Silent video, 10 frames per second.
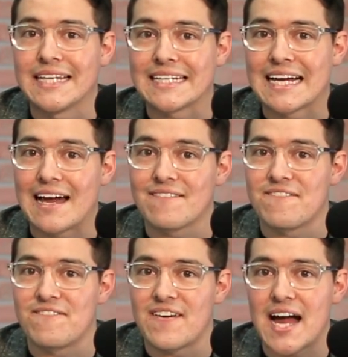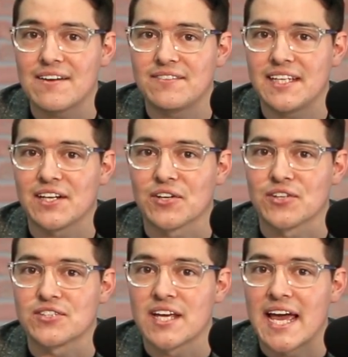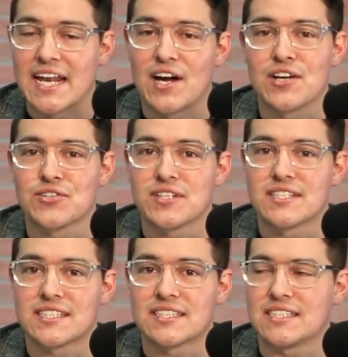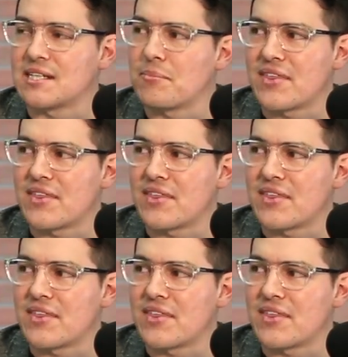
Nick got 5 years and $160-some